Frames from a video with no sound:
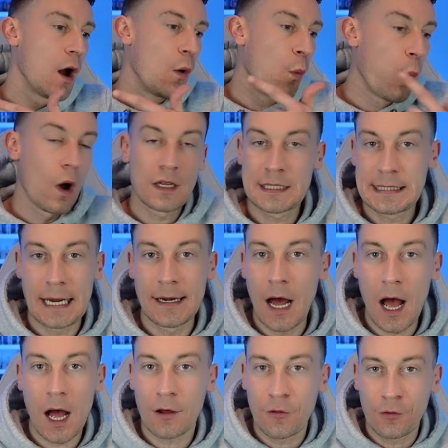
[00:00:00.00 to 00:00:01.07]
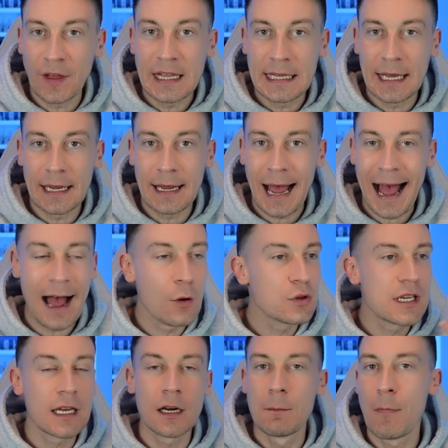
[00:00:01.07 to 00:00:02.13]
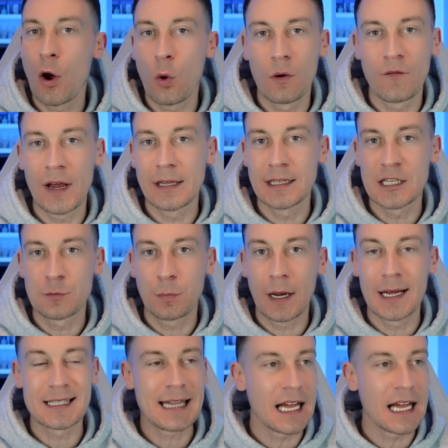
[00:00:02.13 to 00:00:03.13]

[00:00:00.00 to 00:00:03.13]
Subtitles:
What's Ten Hag thinking? How's he going to motivate these players?